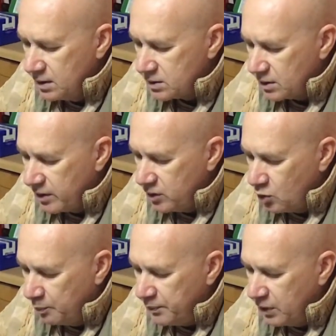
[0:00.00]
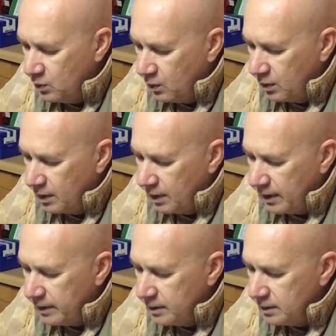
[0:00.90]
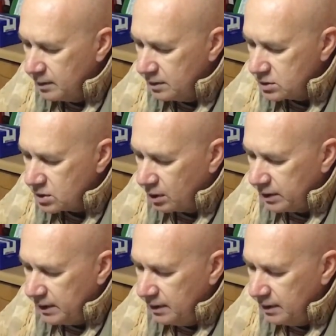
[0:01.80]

So then your pin will slot